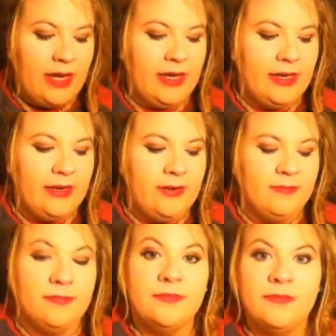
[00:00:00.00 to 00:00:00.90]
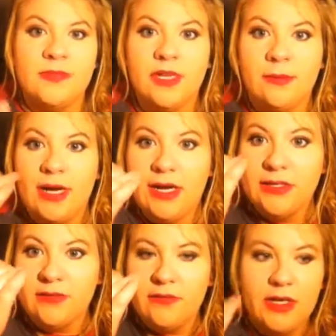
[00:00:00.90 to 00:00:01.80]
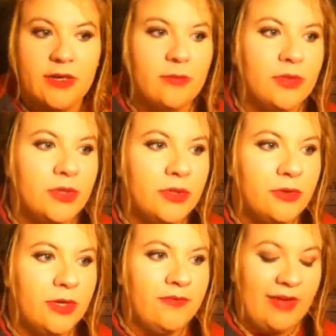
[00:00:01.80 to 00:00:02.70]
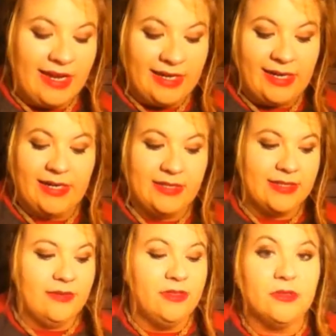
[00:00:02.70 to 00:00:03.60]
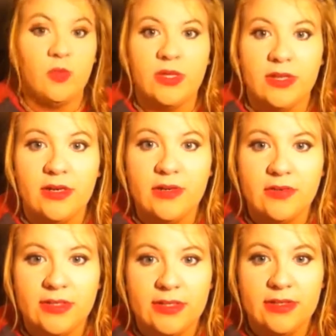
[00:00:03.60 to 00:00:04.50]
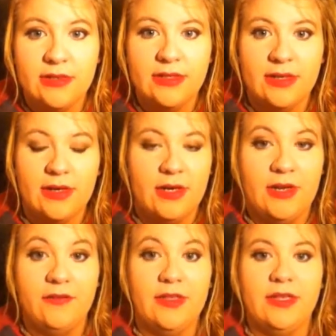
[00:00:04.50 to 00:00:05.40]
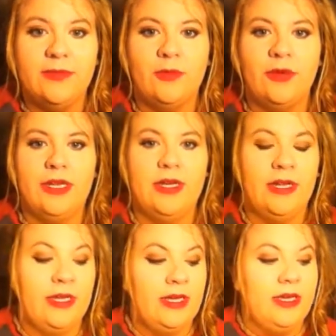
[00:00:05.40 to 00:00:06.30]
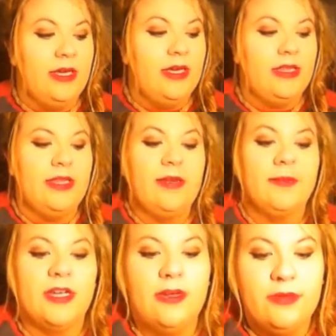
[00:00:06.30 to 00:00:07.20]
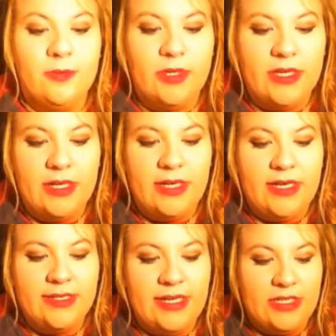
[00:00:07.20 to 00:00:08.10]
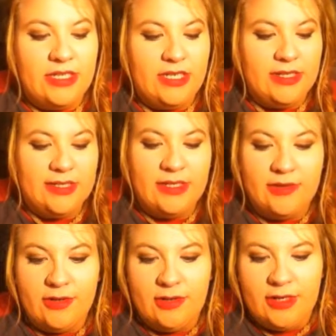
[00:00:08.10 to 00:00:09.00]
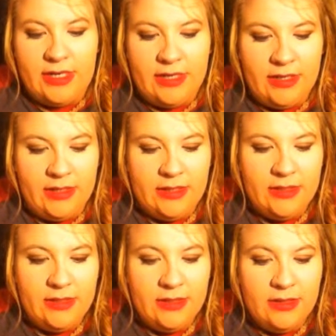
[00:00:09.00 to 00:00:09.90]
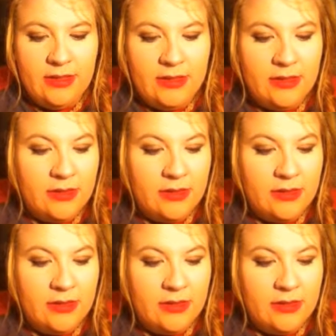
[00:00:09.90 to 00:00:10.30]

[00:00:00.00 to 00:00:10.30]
And so my eyes are very blue and veiny, and so just one layer of concealer is not enough at this point. And then I'm going to go in with a NYX HD Concealer in,